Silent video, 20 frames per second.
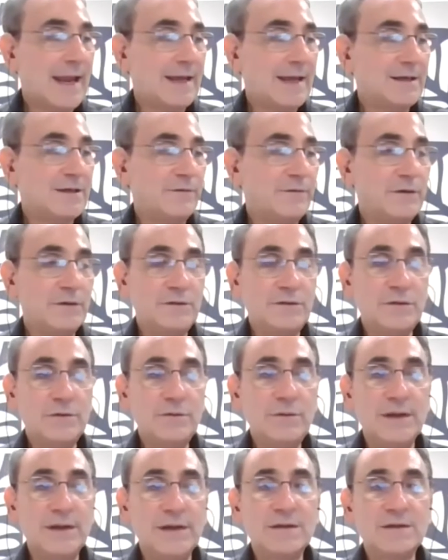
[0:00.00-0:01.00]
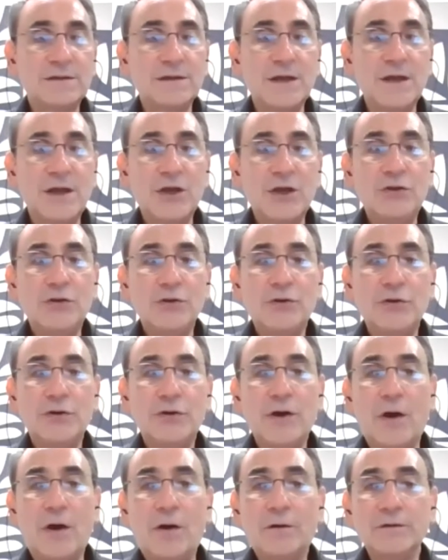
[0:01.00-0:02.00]
And if you do this, you're
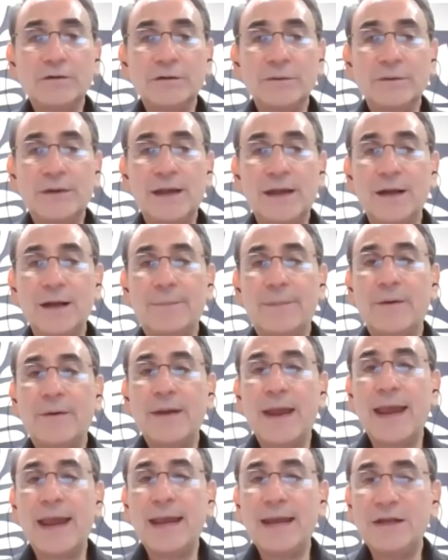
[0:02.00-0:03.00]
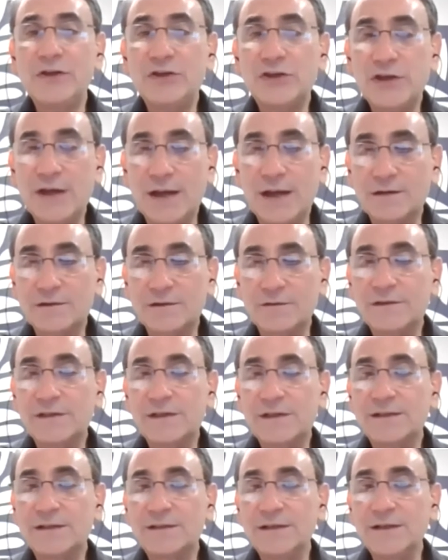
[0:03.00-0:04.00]
going to also get about 8 checks of
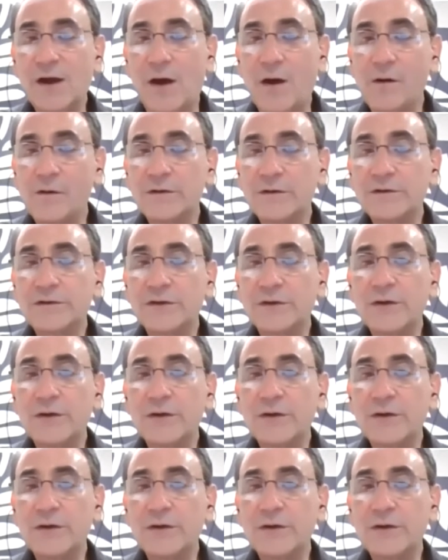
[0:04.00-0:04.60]
$60.